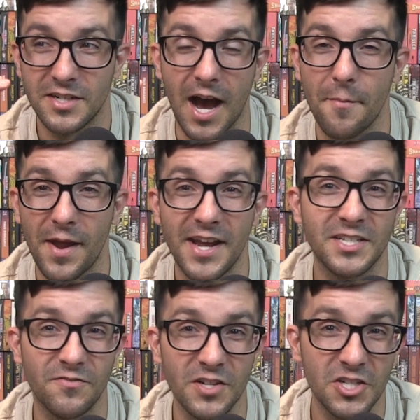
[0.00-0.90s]
Tom
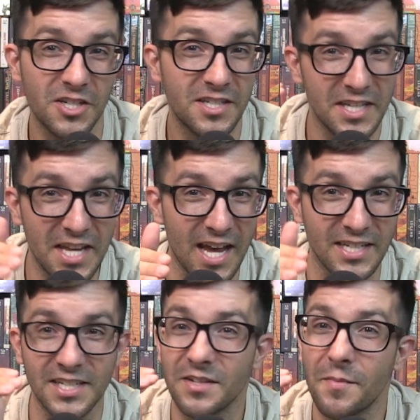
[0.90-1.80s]
Hanks' visions? Yes.
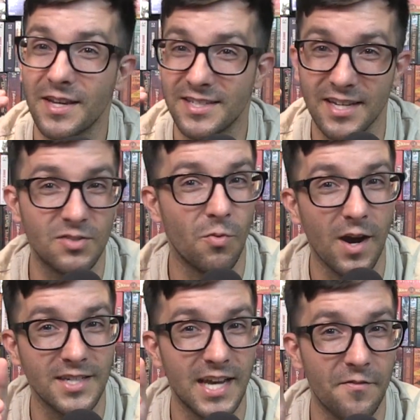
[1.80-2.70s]
Does it make sense why
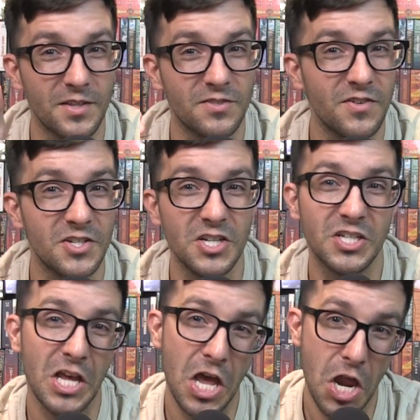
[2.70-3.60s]
he's having these visions?
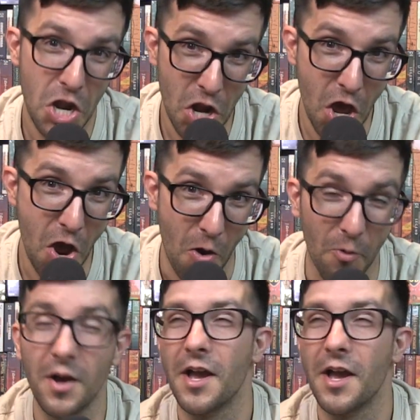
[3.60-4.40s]
No.